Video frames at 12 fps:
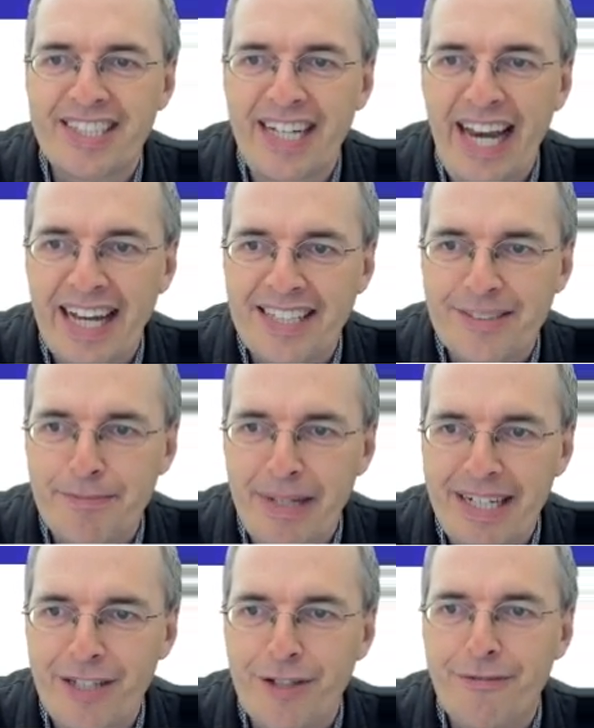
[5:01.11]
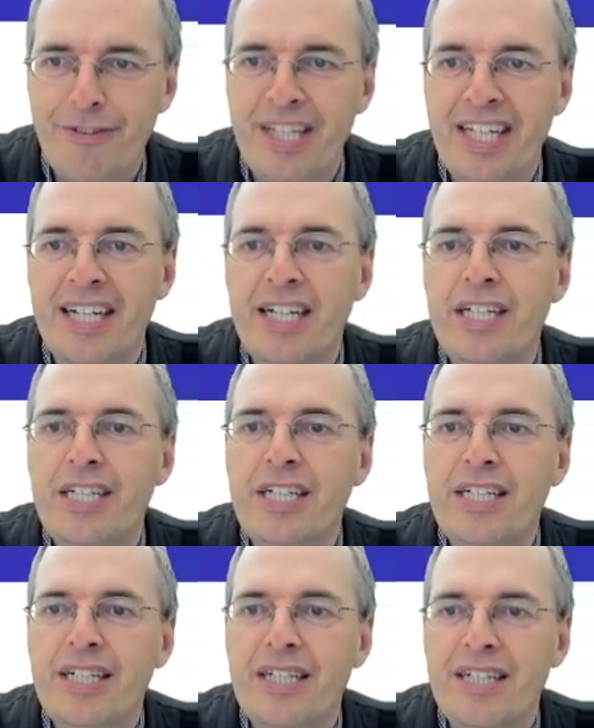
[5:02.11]
It lacks many of the
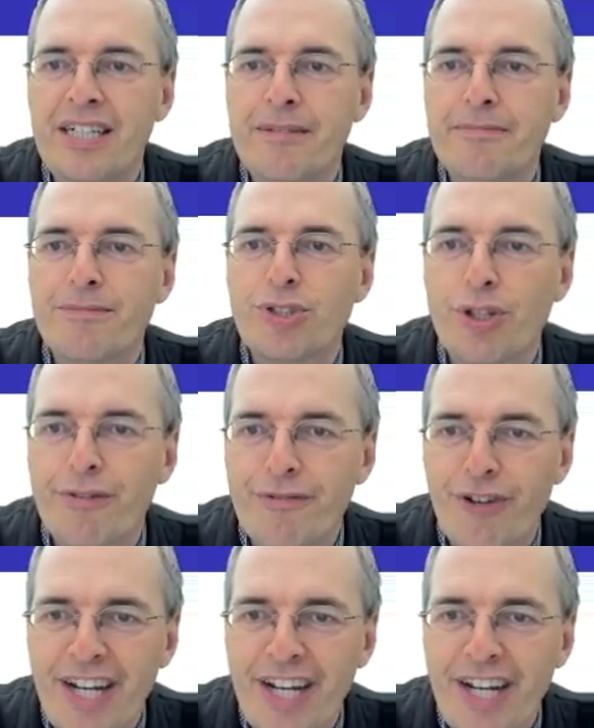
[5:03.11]
uh, software